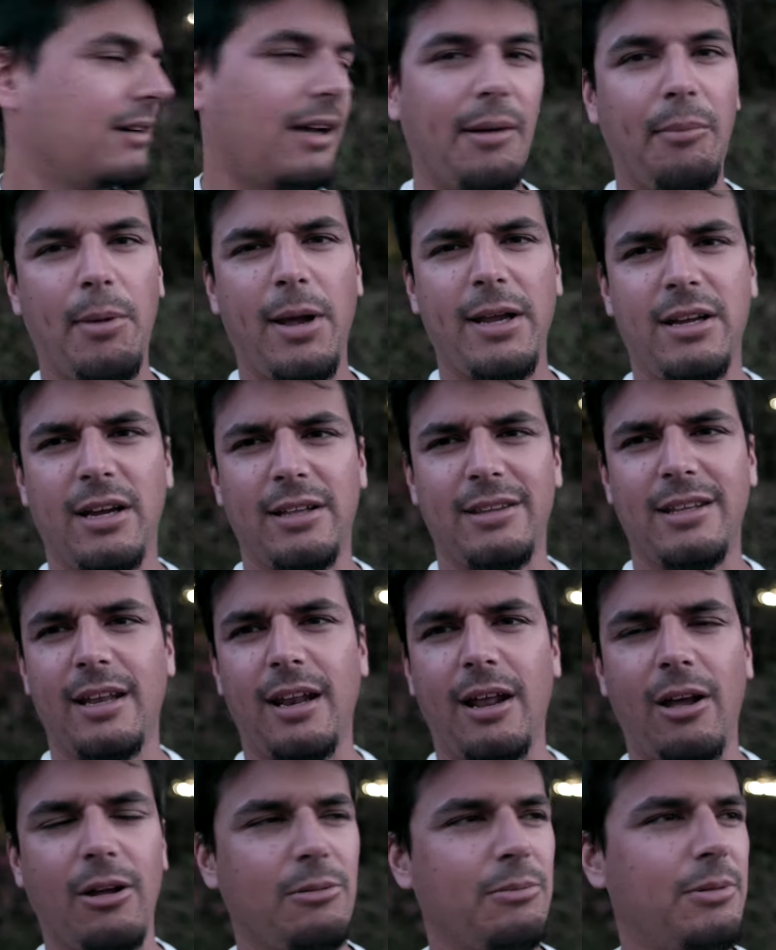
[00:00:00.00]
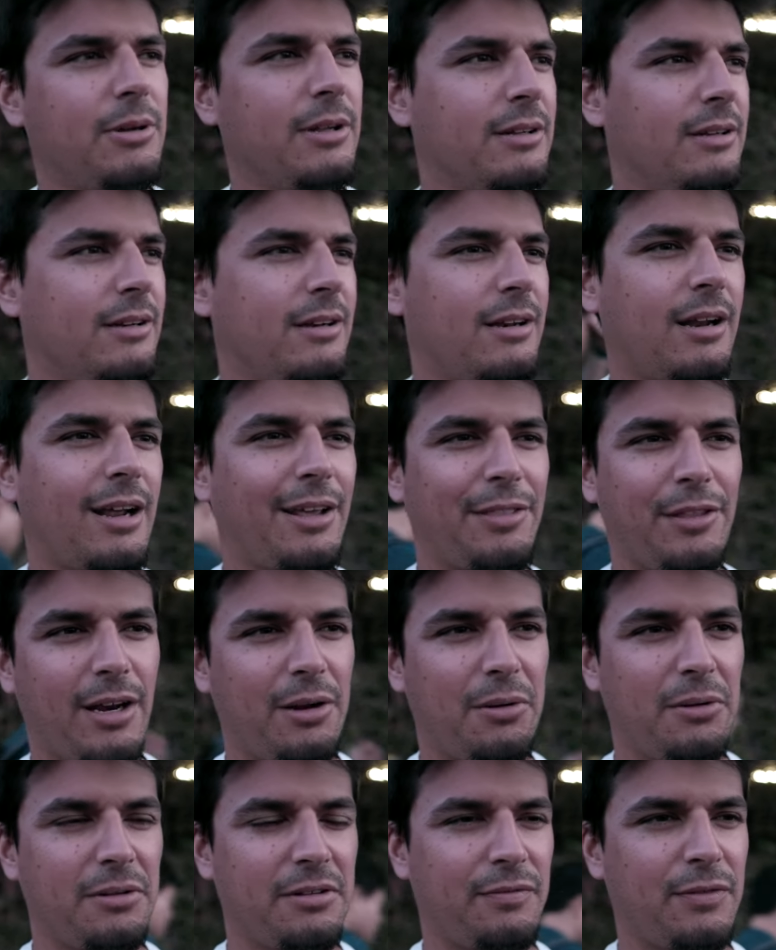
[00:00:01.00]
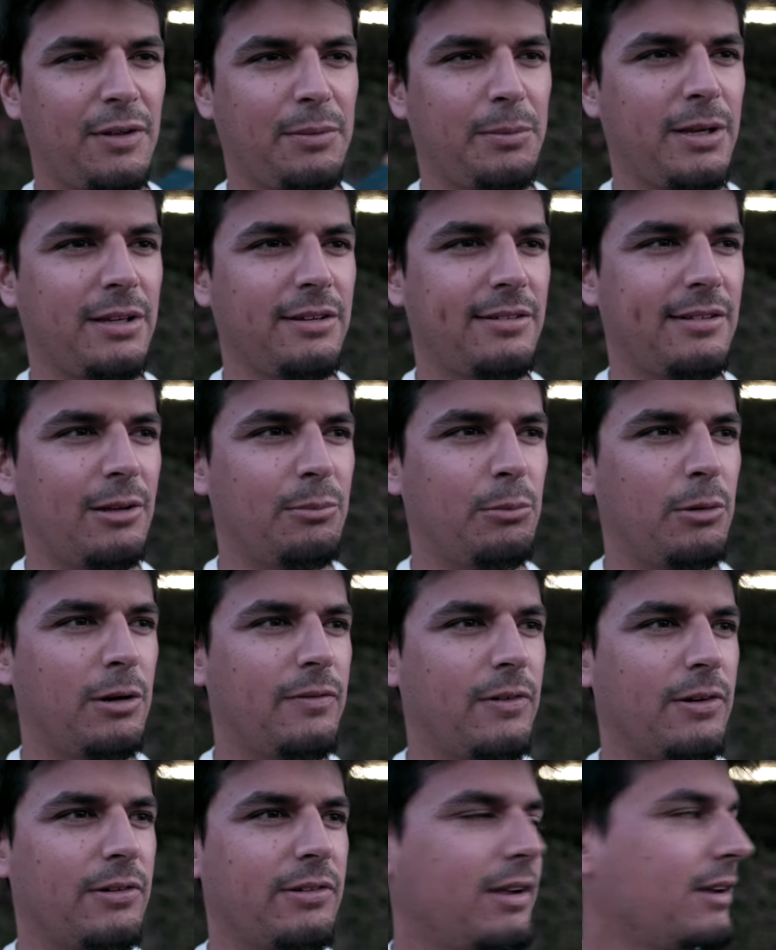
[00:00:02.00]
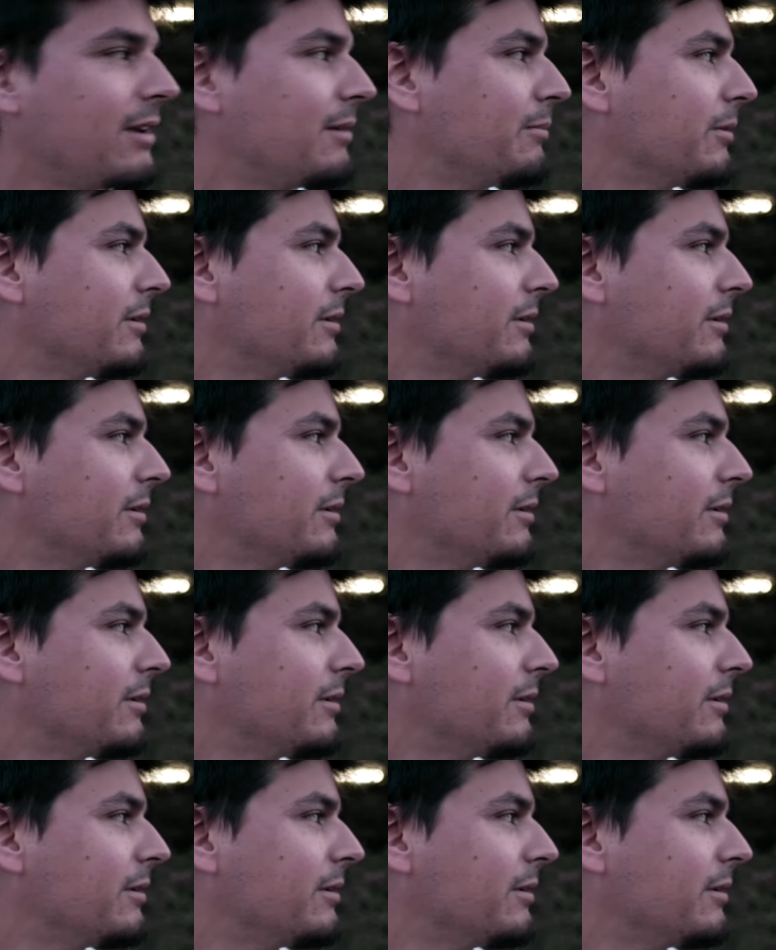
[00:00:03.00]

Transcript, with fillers: I might cut that out, but I thought I was filming in slow-mo for a second.